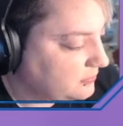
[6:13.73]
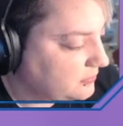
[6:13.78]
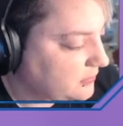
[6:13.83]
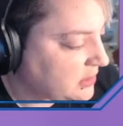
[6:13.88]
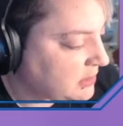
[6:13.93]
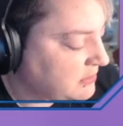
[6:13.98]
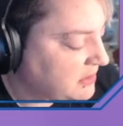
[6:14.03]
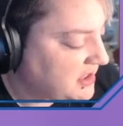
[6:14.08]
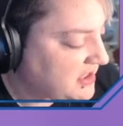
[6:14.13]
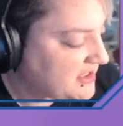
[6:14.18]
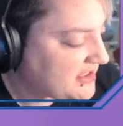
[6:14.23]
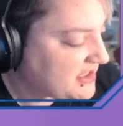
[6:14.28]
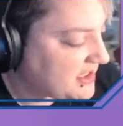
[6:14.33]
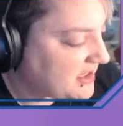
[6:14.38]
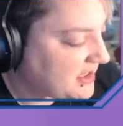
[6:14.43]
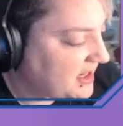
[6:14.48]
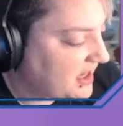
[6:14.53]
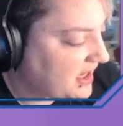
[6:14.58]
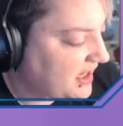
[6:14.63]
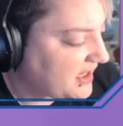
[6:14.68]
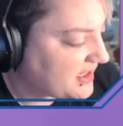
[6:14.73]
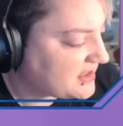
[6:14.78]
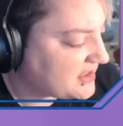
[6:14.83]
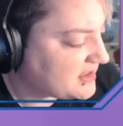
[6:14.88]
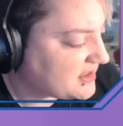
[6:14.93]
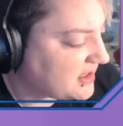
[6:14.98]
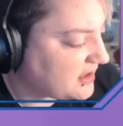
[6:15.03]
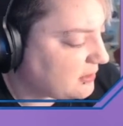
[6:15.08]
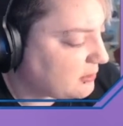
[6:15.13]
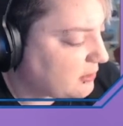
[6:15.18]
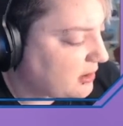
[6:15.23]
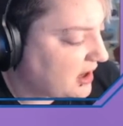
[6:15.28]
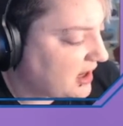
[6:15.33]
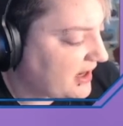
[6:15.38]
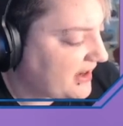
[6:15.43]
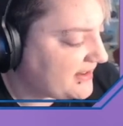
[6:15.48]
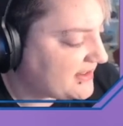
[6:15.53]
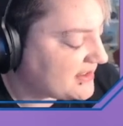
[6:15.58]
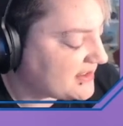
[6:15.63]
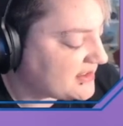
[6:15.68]
We then set an X and a
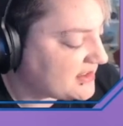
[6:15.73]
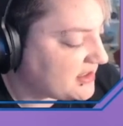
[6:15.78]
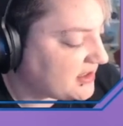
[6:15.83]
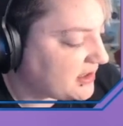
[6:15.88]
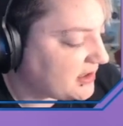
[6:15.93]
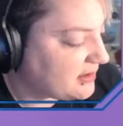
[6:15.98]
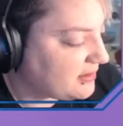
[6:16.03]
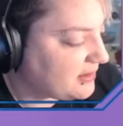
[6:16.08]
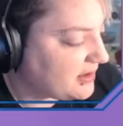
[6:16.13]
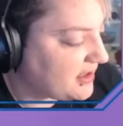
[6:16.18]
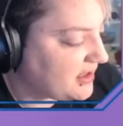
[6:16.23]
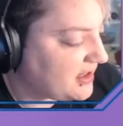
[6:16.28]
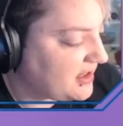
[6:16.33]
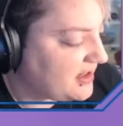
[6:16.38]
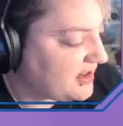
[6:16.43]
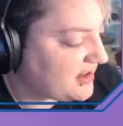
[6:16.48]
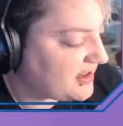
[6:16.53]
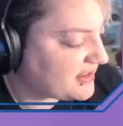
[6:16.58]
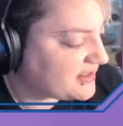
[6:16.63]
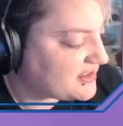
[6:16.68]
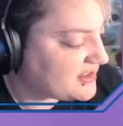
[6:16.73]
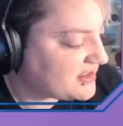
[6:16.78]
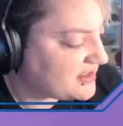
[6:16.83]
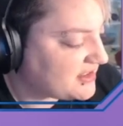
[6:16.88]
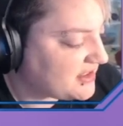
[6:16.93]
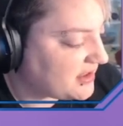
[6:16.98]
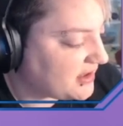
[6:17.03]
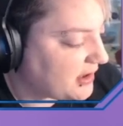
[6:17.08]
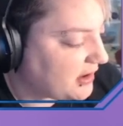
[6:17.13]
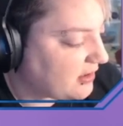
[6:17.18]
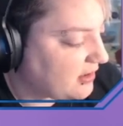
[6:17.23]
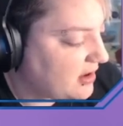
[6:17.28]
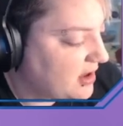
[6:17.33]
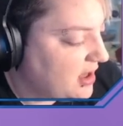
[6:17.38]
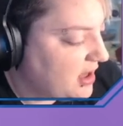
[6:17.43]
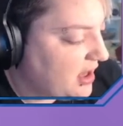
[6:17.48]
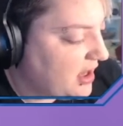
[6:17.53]
Y to 0 and an index to 0.